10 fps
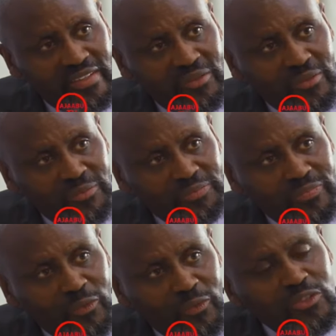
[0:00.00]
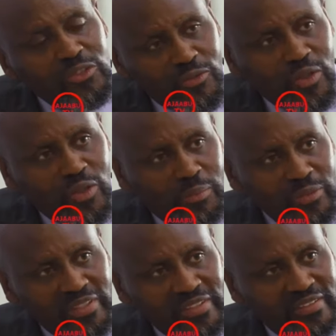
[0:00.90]
What's your view about it
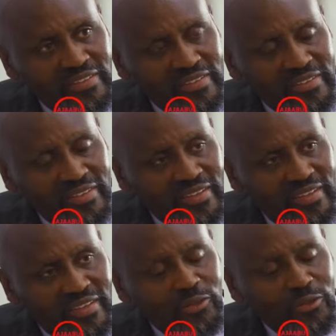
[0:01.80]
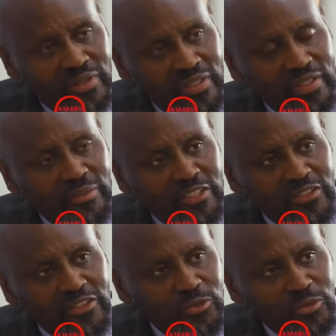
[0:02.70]
that you think makes you
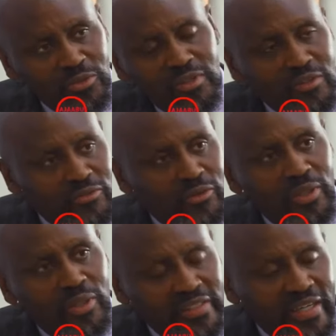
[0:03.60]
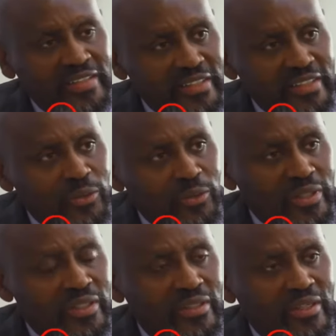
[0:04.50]
fall in a category
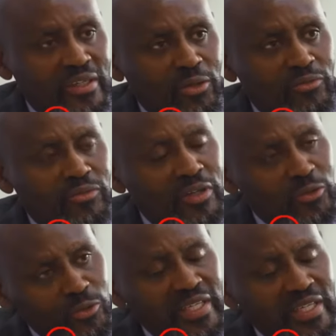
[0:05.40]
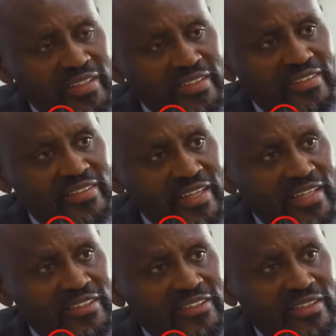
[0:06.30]
of a good, courageous judge
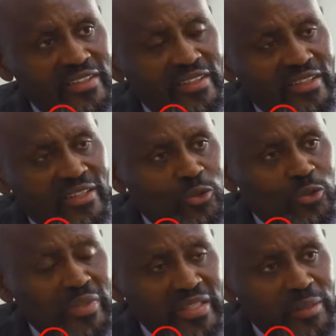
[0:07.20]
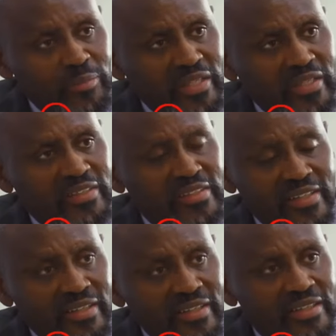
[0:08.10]
who will be independent regardless
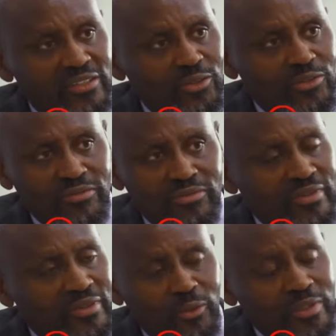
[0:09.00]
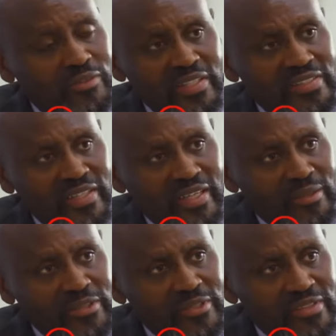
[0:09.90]
of whatever the
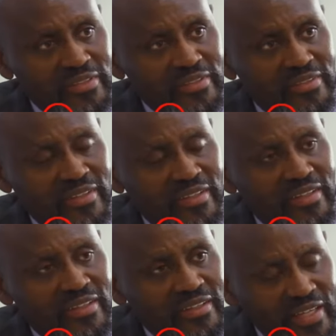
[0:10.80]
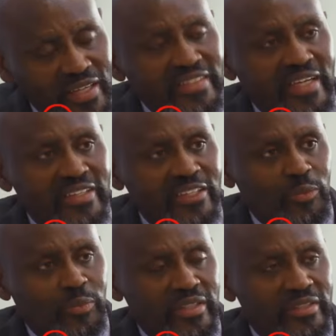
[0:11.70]
circumstances that judge is operating
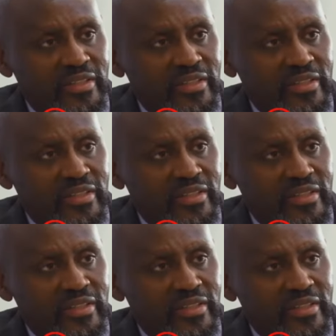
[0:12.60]
under?